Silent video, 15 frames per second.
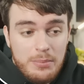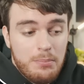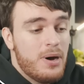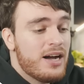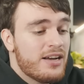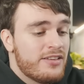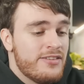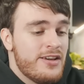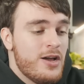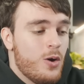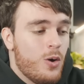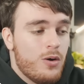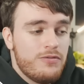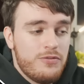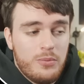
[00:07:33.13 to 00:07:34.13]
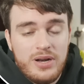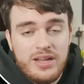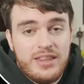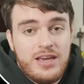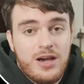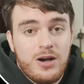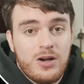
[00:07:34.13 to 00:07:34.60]
bucks off one of
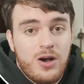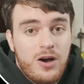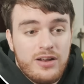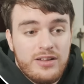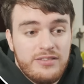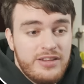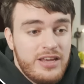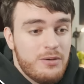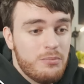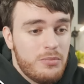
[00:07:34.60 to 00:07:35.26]
the arcanas here,